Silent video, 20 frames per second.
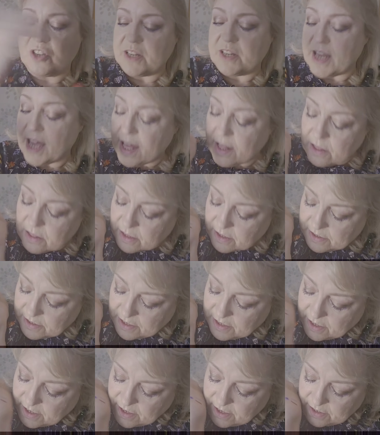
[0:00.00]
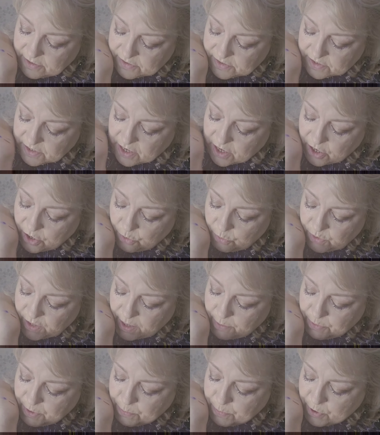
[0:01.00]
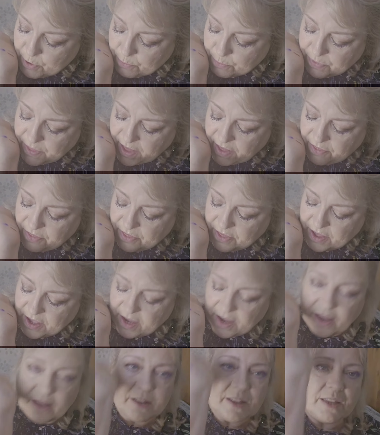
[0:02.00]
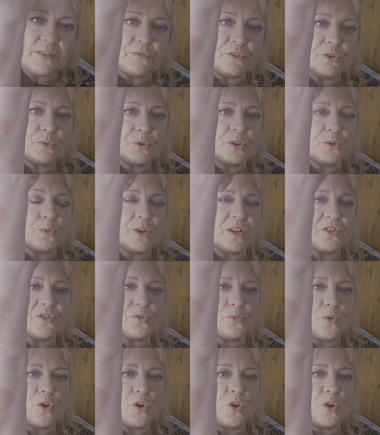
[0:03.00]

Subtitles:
Chanel. So let me pop that there, give you a quick